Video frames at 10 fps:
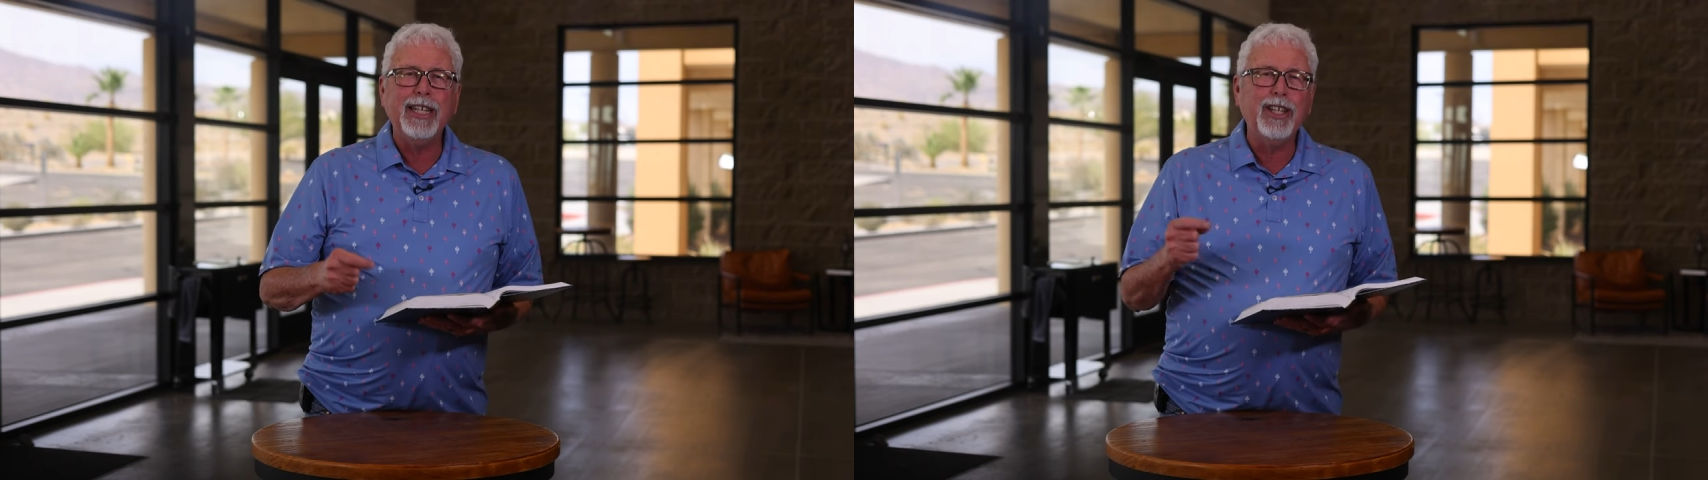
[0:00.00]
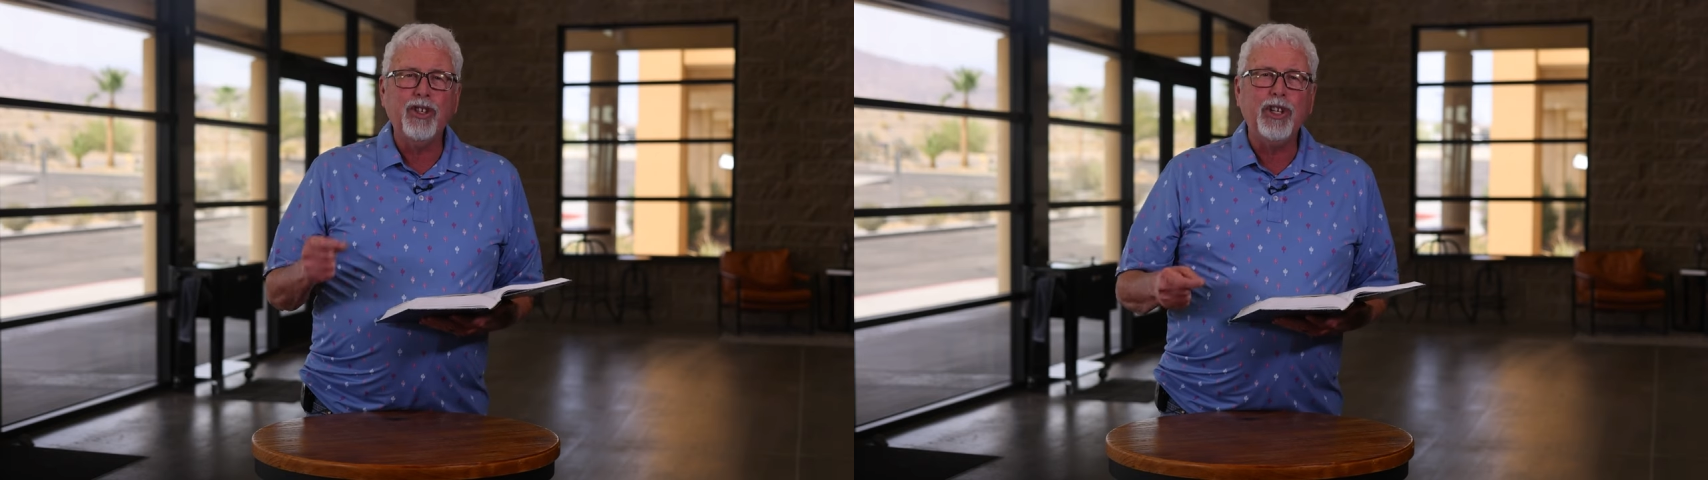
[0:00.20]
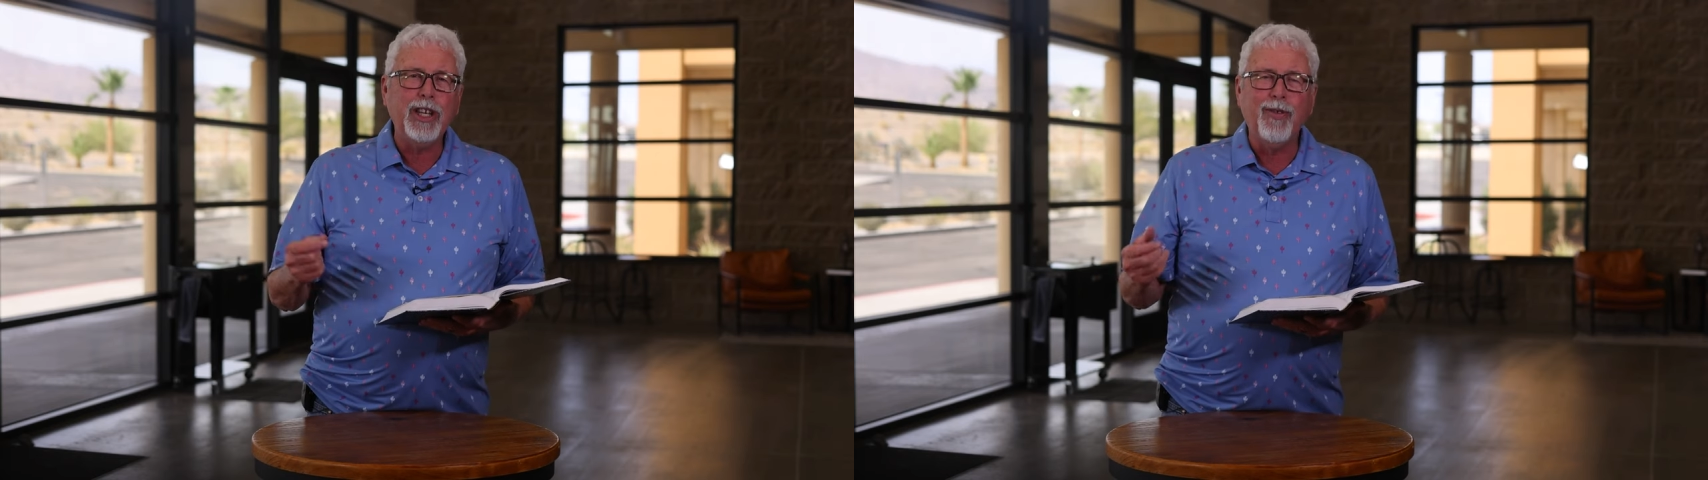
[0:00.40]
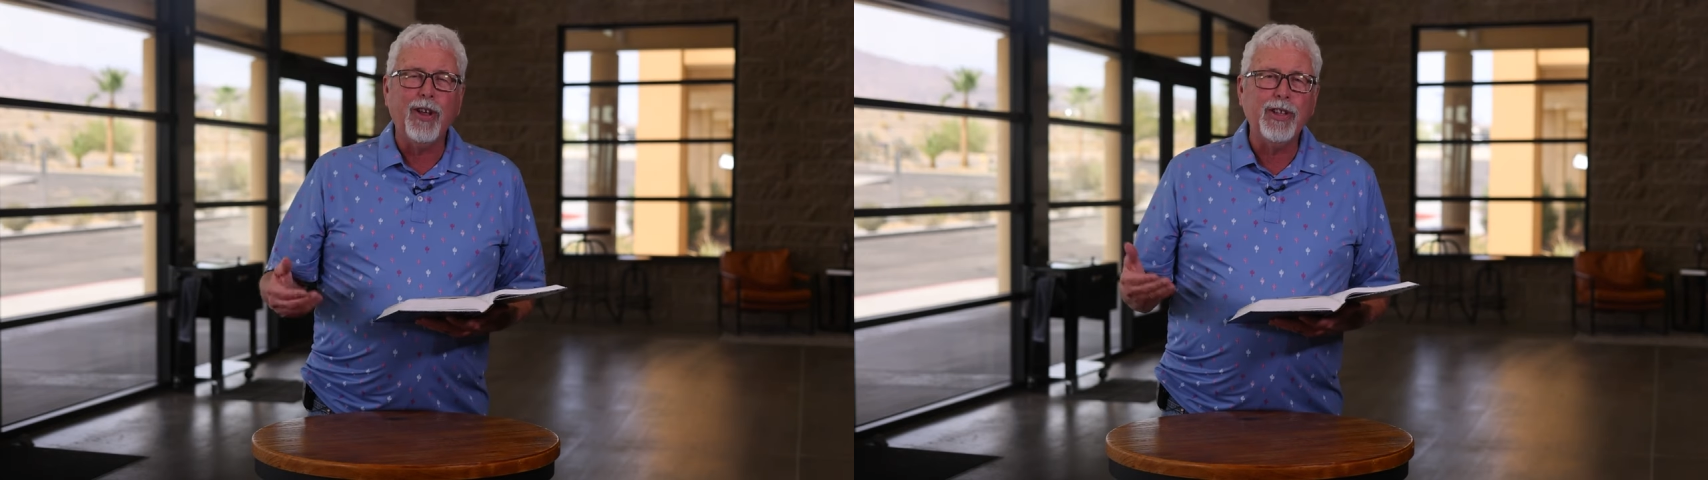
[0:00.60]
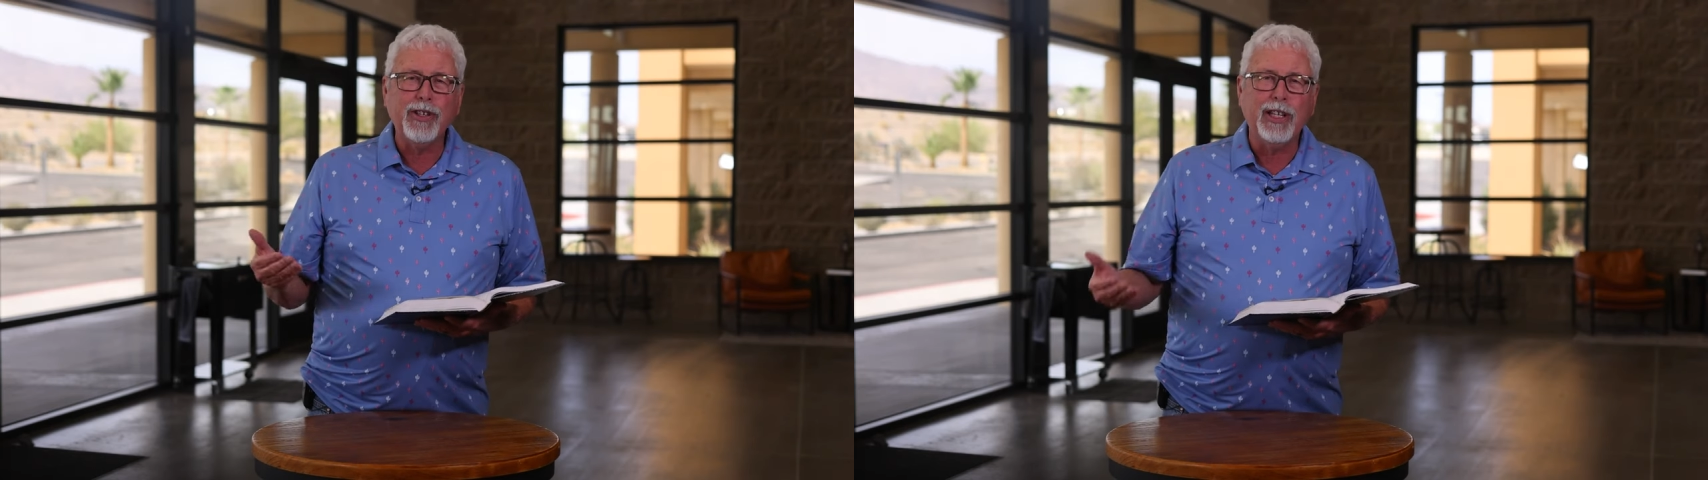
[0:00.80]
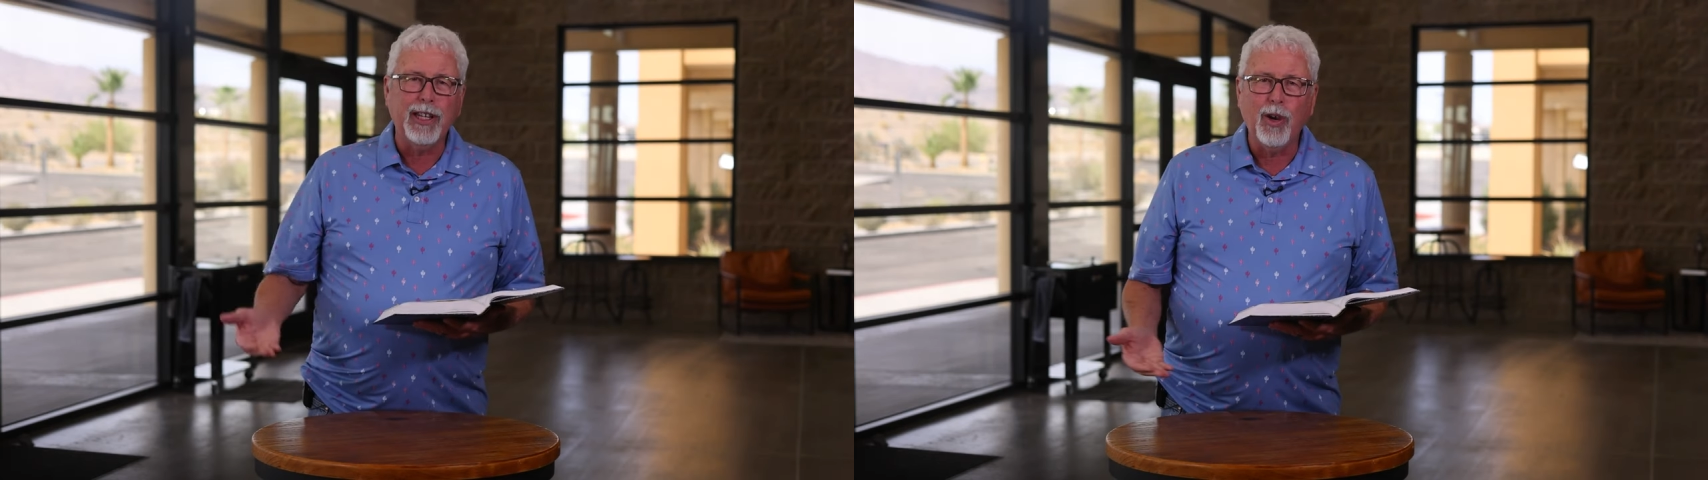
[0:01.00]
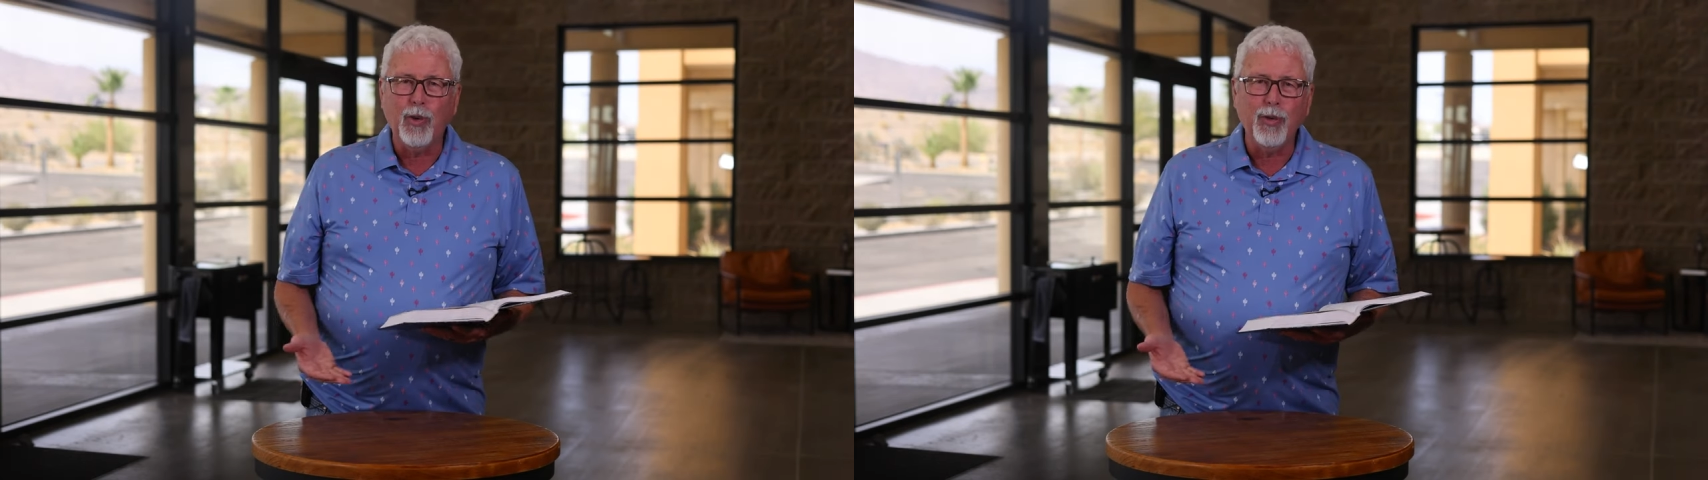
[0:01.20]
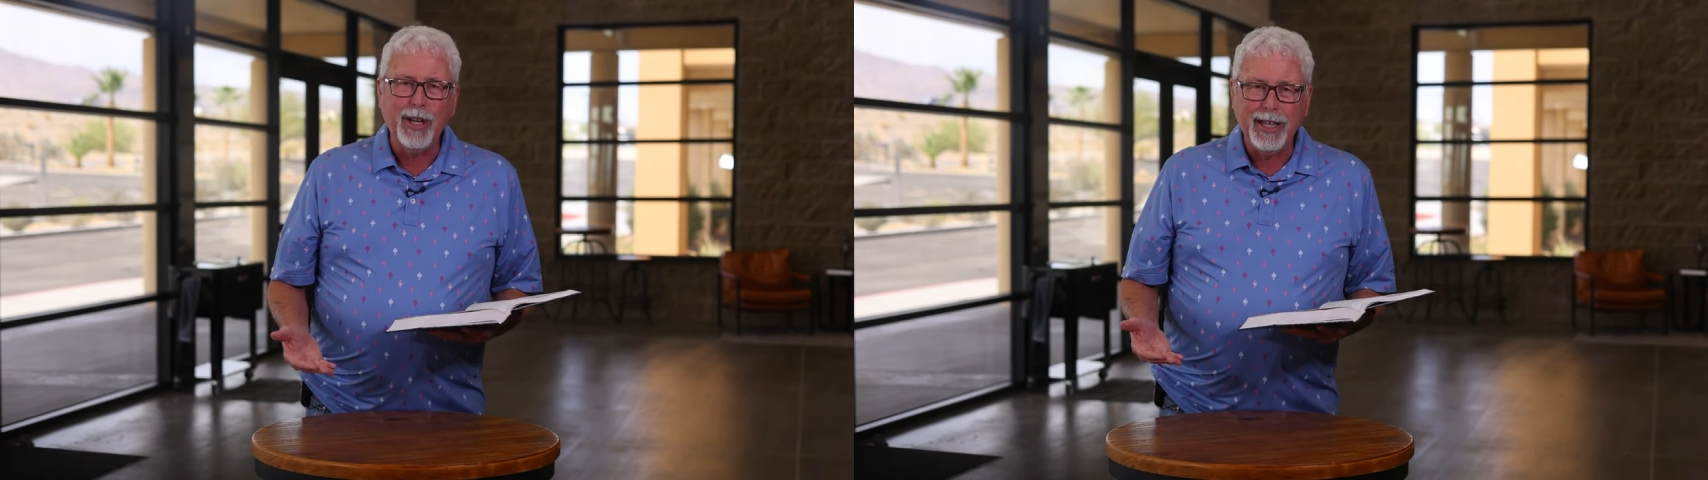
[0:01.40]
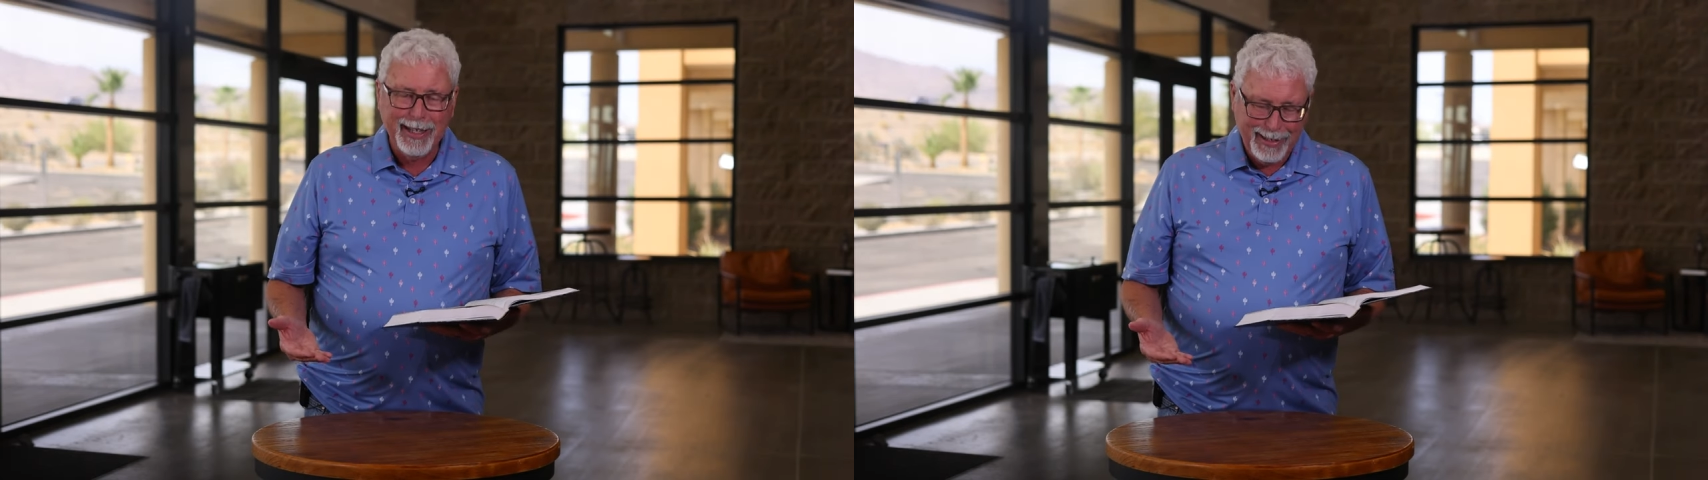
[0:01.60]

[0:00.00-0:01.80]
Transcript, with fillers: didn't achieve all this alone?